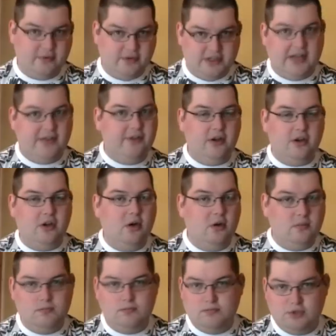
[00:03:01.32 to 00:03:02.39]
everyone's had their
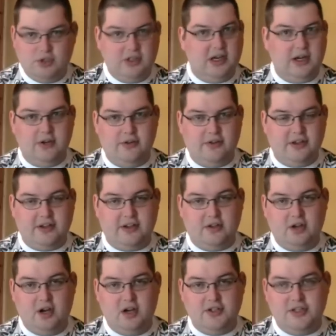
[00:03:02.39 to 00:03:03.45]
go, you deal another deck of
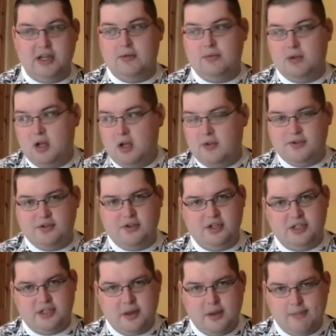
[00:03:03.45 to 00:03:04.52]
cards out. There's none
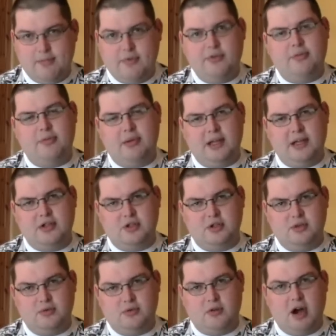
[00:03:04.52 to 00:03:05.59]
of this multiple
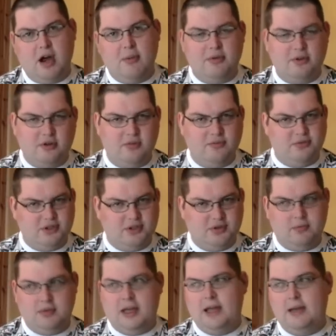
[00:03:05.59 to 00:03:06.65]
action crap that comes with
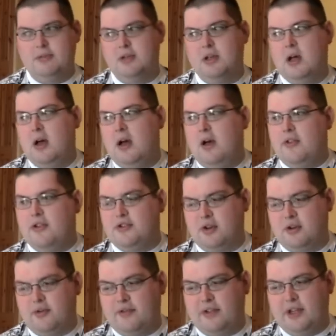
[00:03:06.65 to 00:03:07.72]
some games. There's
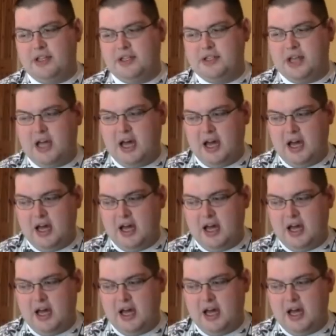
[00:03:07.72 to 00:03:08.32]
none of this